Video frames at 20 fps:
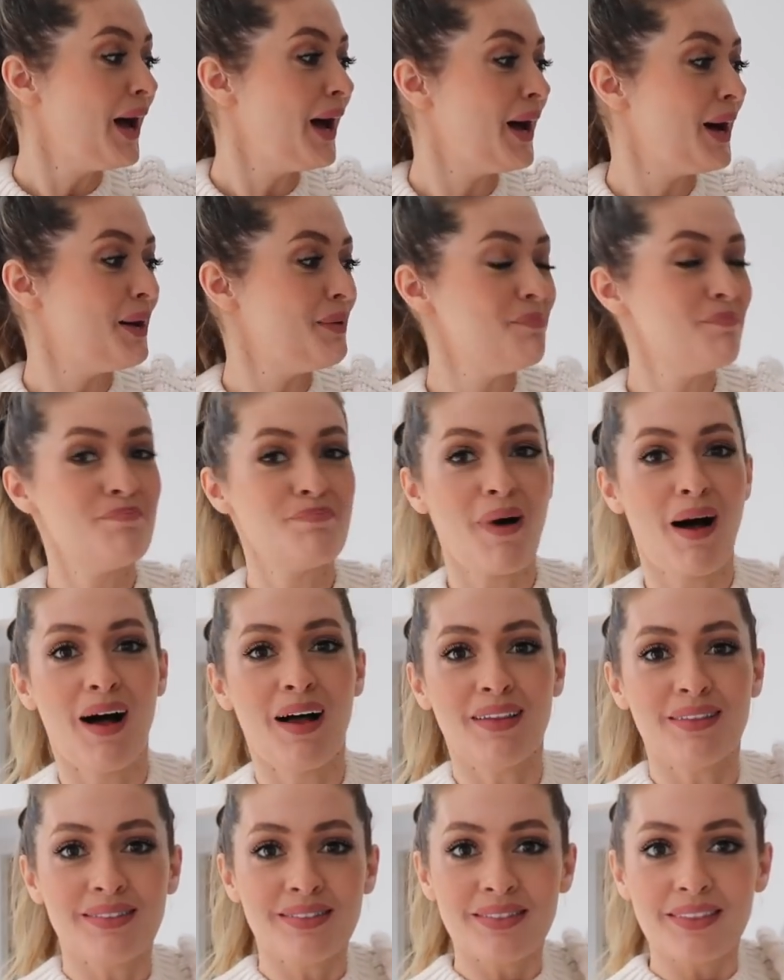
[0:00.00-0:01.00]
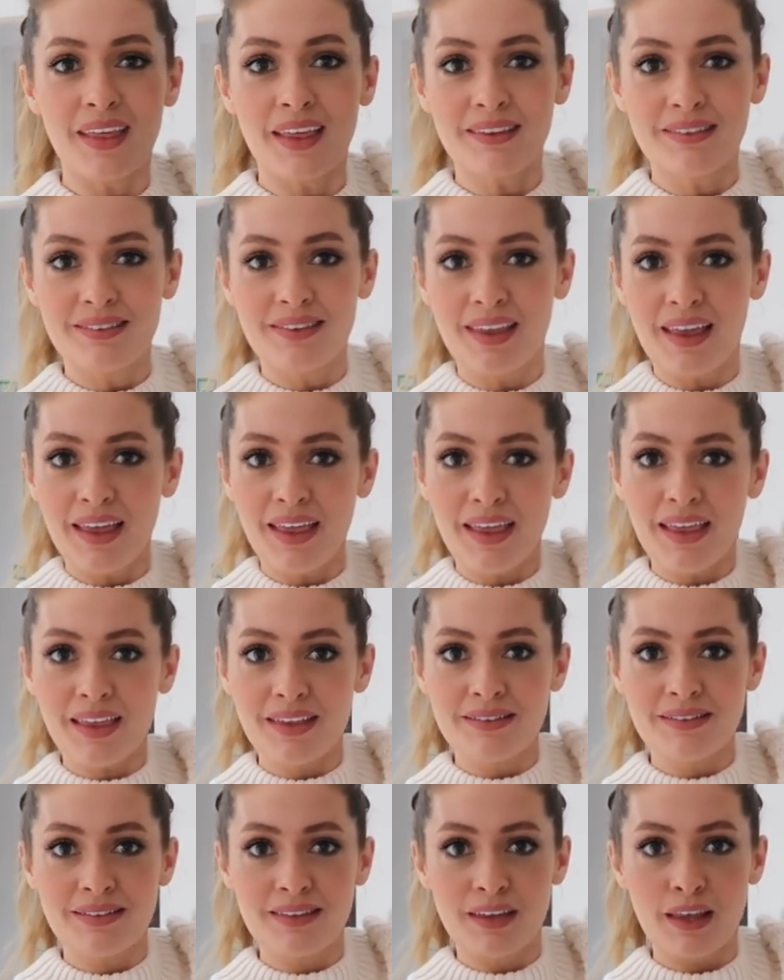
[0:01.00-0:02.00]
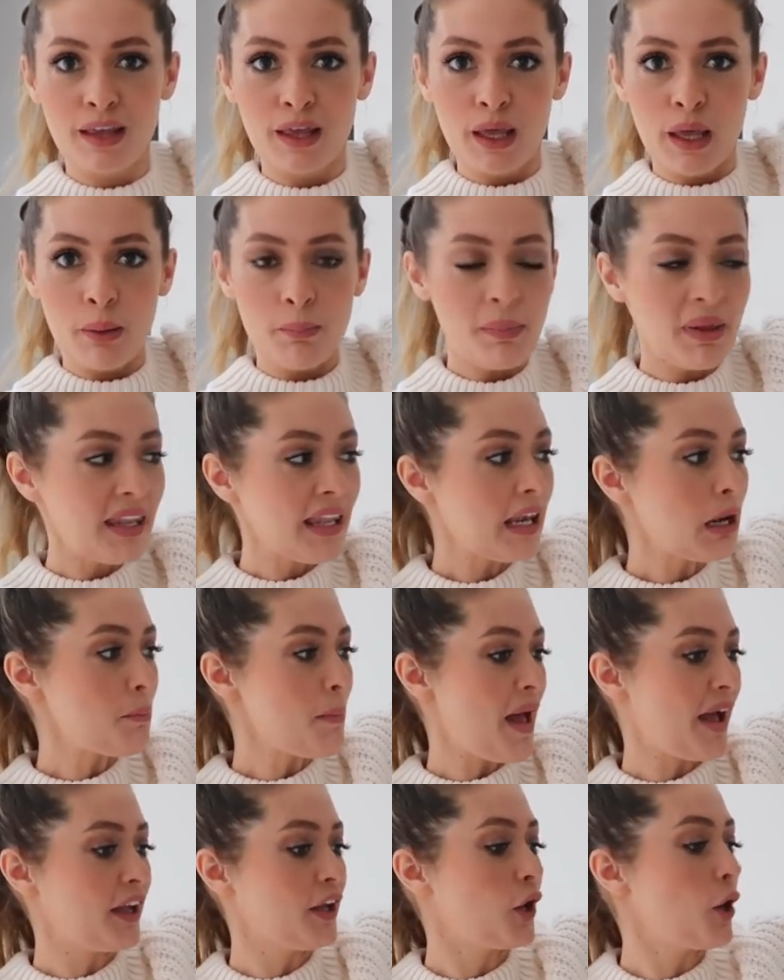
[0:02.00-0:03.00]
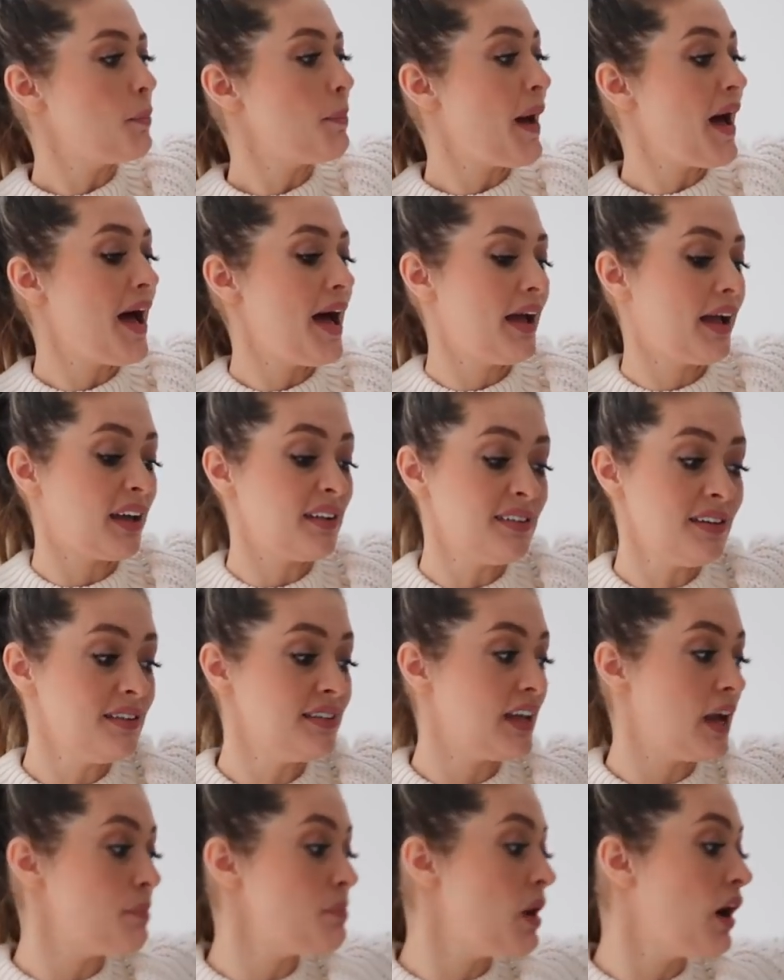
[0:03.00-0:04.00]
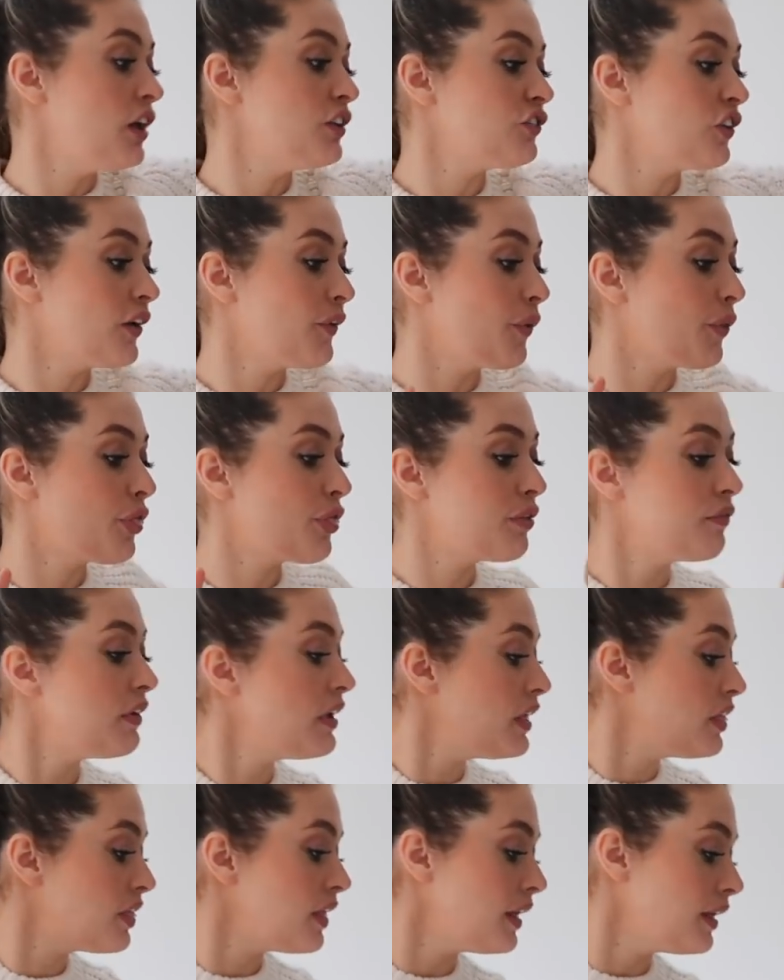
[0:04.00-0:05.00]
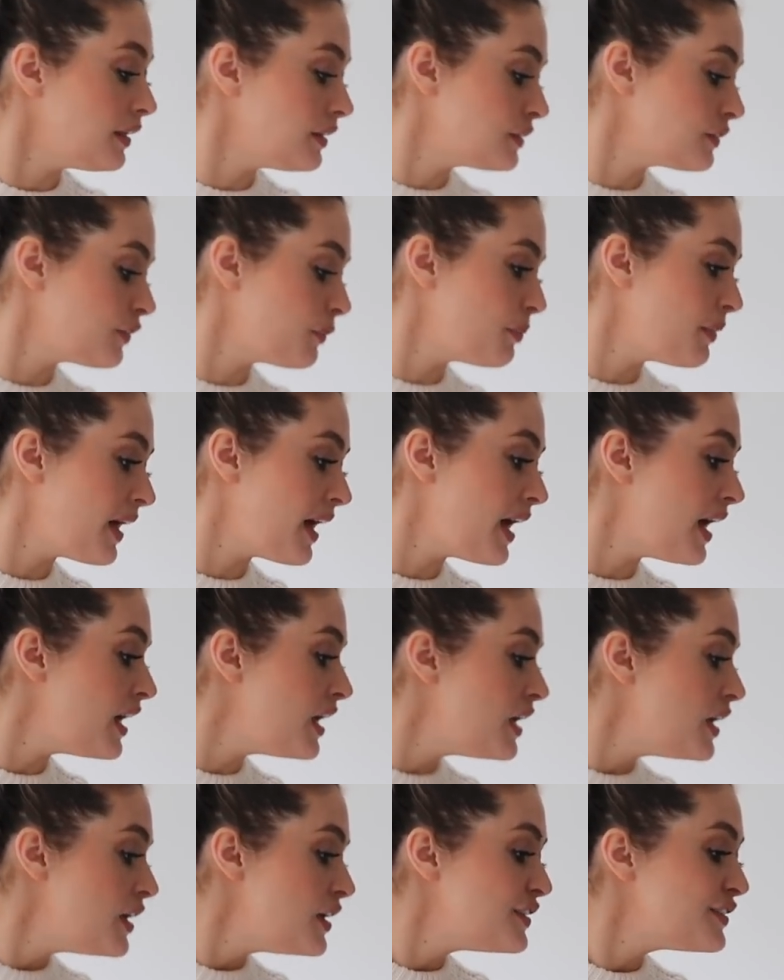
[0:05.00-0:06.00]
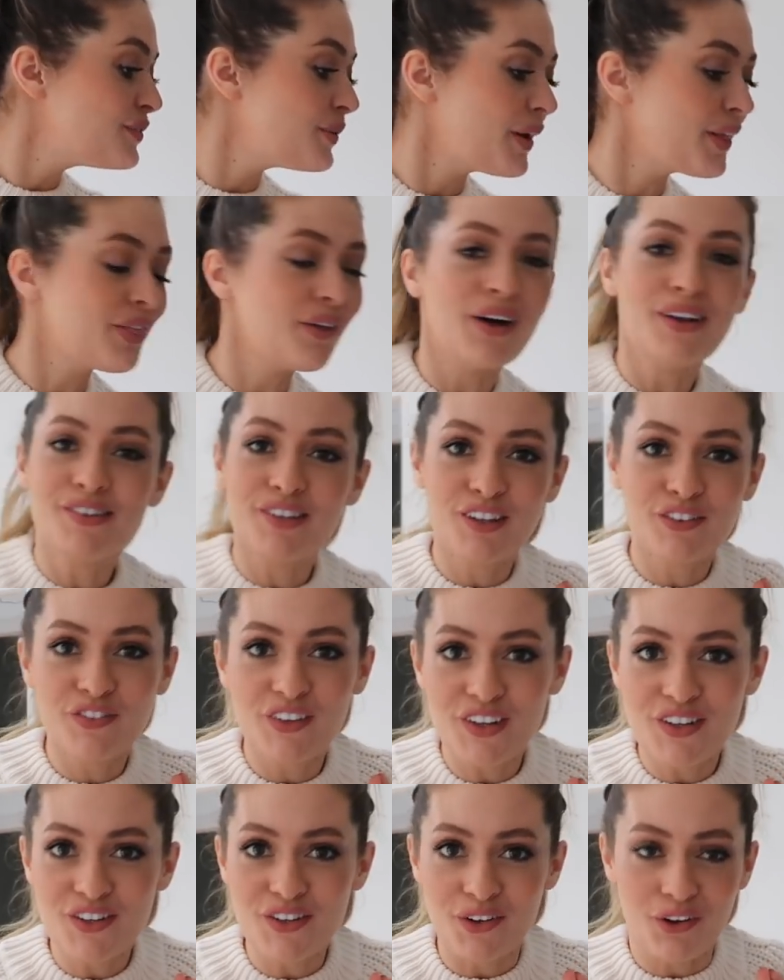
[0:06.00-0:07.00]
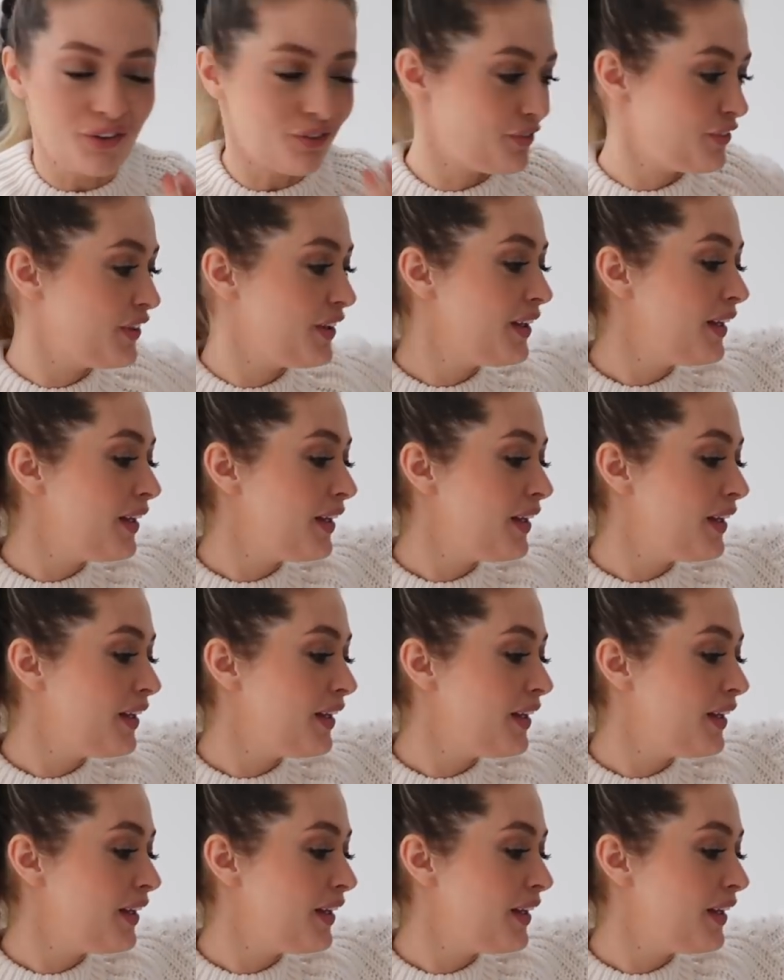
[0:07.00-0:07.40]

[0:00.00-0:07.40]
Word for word: um, but this is my little Mango bag. I didn't get much. I got three things from there. So I thought I'd just finish off